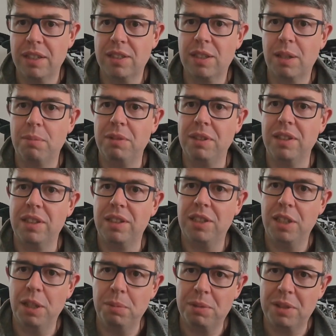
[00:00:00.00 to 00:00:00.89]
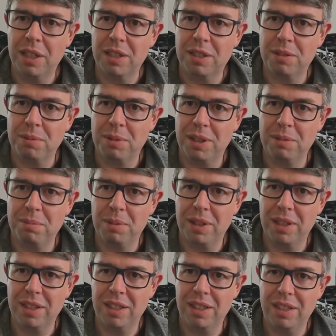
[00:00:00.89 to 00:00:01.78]
Some are in the chipset supplied
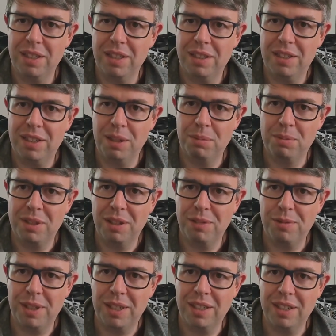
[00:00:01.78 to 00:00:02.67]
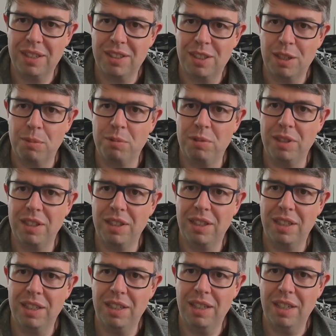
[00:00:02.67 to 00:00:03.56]
by the chipset vendor. Some are in
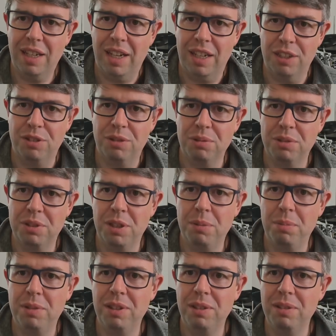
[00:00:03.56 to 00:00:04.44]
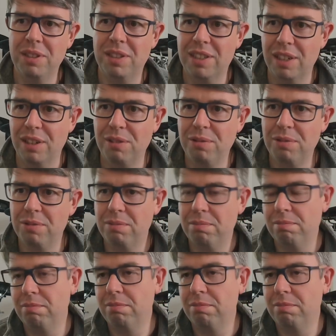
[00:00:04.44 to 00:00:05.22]
the actual CPU itself.